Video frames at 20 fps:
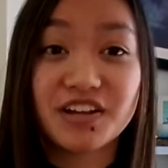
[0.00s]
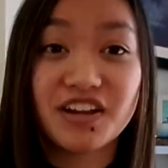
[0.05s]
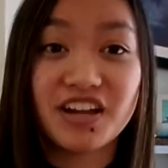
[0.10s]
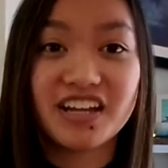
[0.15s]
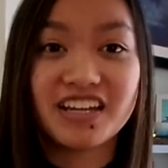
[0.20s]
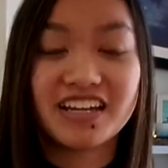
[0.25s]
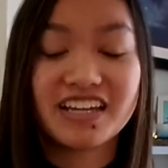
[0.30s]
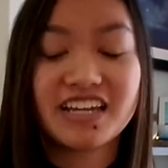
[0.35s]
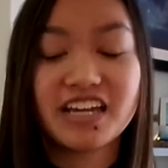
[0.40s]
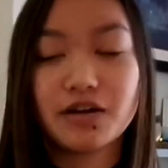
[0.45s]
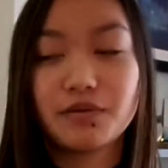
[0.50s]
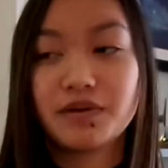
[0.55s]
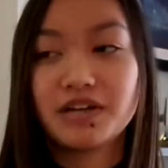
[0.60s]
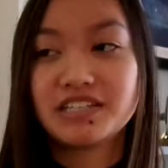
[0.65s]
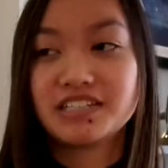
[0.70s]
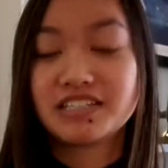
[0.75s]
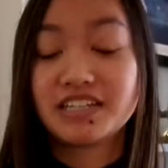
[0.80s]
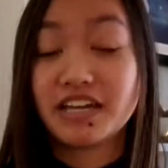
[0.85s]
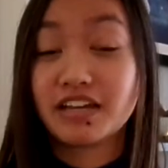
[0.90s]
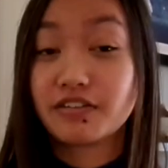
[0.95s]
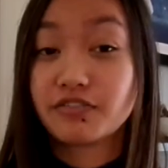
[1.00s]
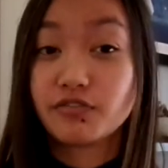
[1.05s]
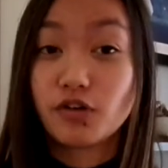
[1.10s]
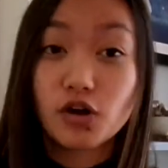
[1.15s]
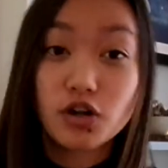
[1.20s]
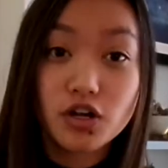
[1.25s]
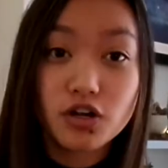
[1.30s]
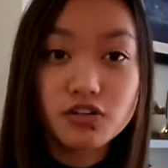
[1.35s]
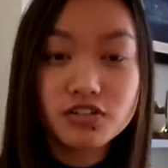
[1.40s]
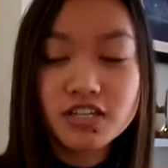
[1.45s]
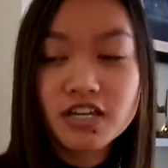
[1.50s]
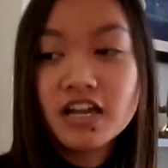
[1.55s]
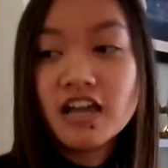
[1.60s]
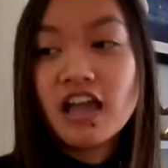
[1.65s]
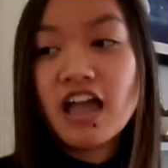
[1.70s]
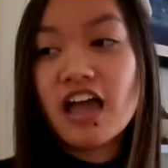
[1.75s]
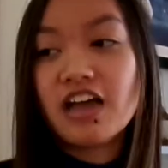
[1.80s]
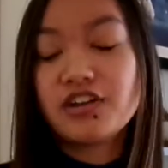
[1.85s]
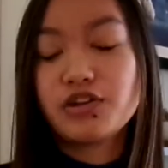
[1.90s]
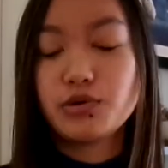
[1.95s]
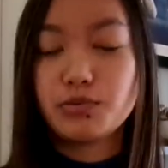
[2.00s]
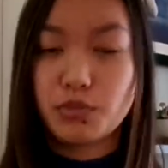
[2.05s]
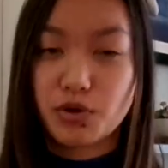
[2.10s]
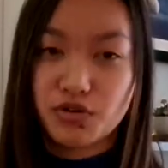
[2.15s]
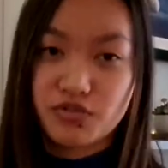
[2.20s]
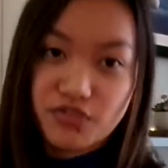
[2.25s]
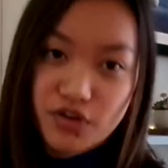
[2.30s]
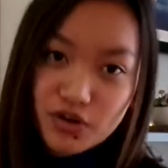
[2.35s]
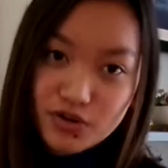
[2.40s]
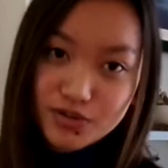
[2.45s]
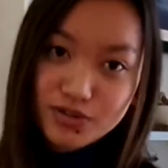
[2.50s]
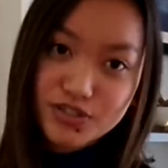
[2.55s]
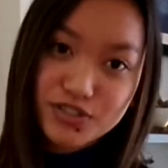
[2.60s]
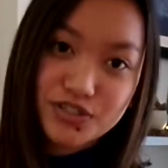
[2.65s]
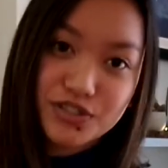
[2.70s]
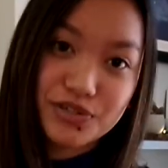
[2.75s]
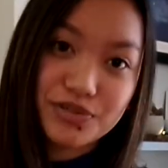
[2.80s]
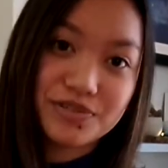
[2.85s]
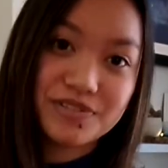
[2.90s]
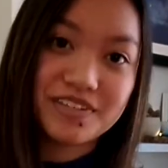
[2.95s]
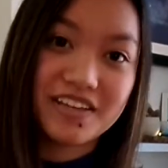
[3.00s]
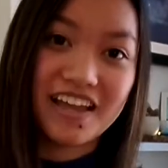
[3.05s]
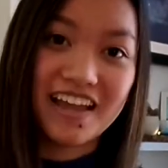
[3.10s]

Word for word: and I can't wait to take photos and do more photo shoots.